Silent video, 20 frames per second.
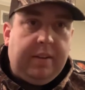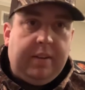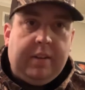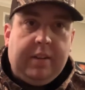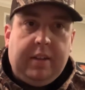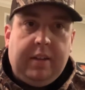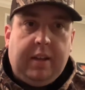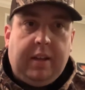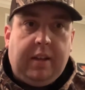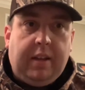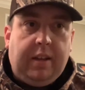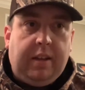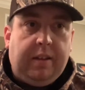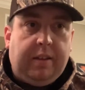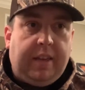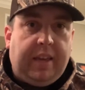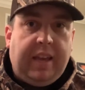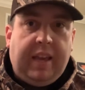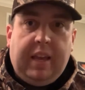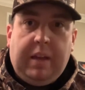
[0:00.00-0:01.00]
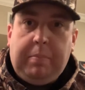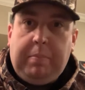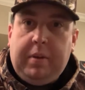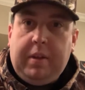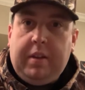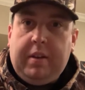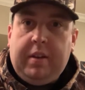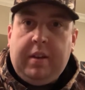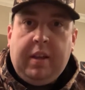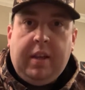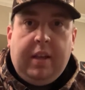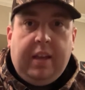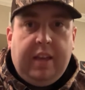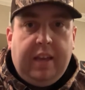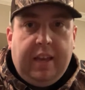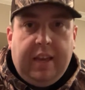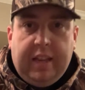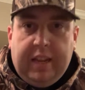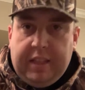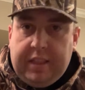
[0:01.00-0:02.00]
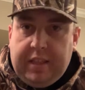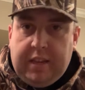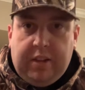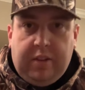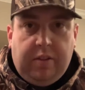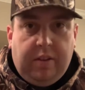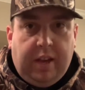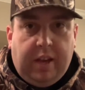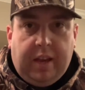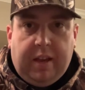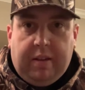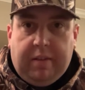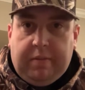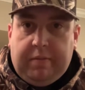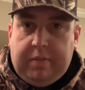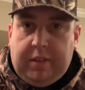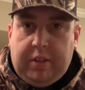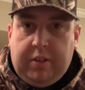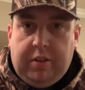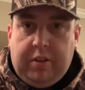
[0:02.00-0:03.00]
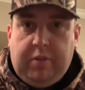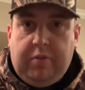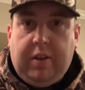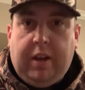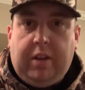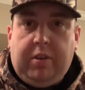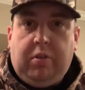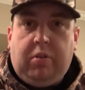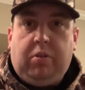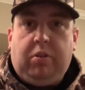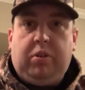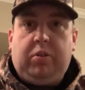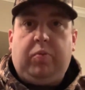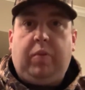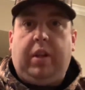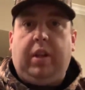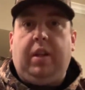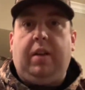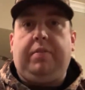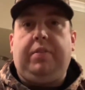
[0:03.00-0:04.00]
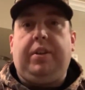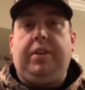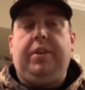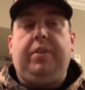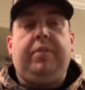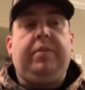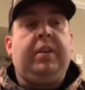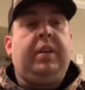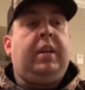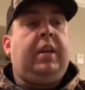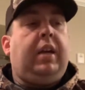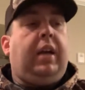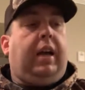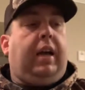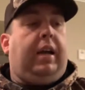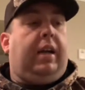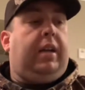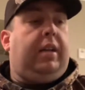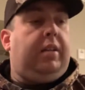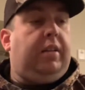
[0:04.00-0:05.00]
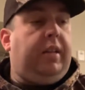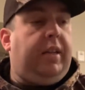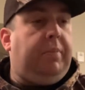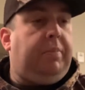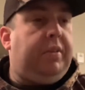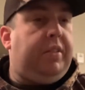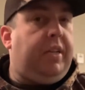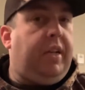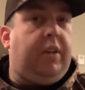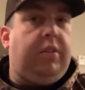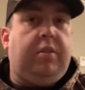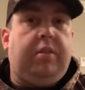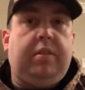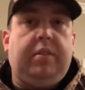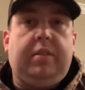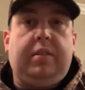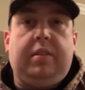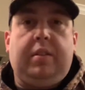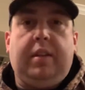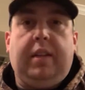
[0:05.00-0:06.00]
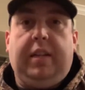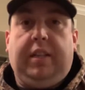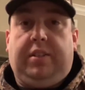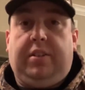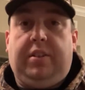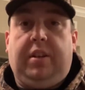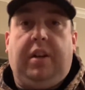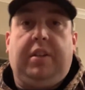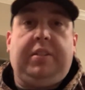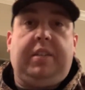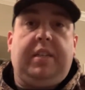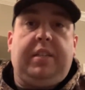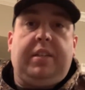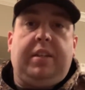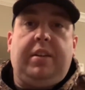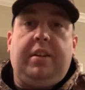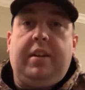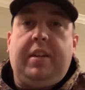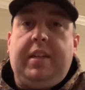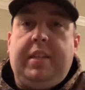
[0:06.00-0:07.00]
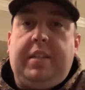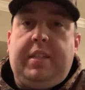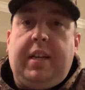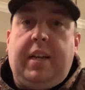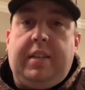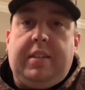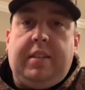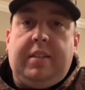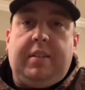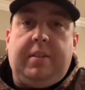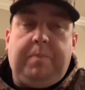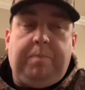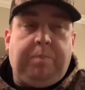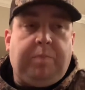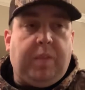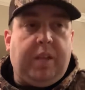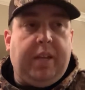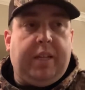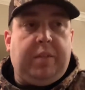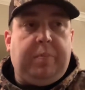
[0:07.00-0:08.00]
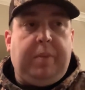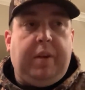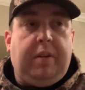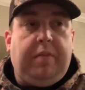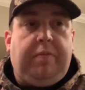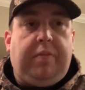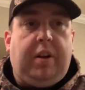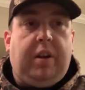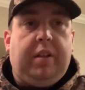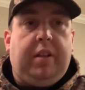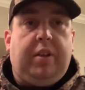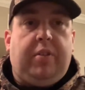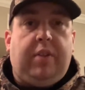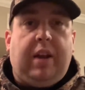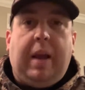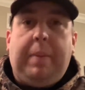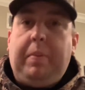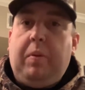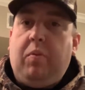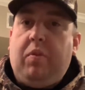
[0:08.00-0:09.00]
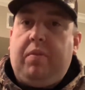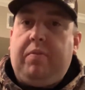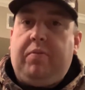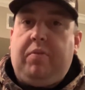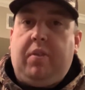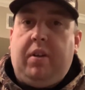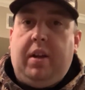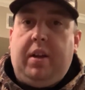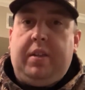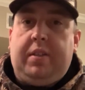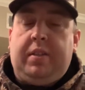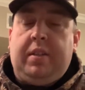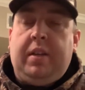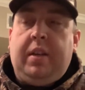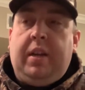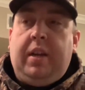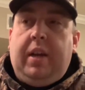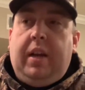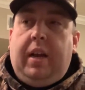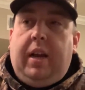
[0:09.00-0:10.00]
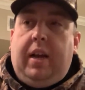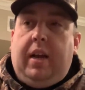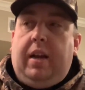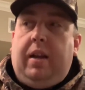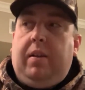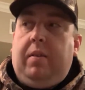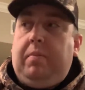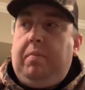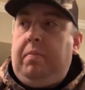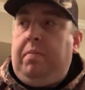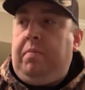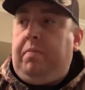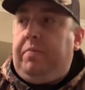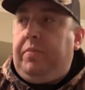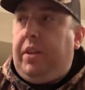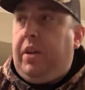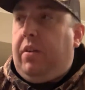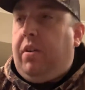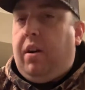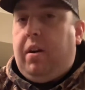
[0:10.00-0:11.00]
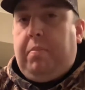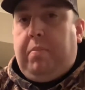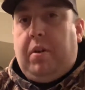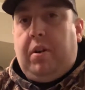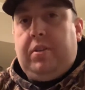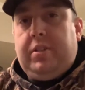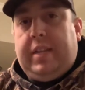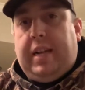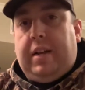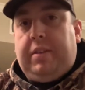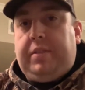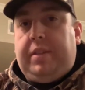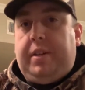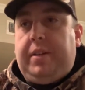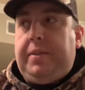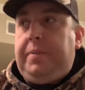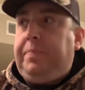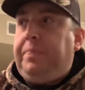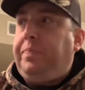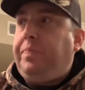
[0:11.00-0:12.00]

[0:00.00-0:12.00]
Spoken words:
ATVing, camping, anything that you have that you can do outdoors, we love to do. In particular, it's duck season here in East Texas. It's been a fairly crappy one for us. There are birds out there.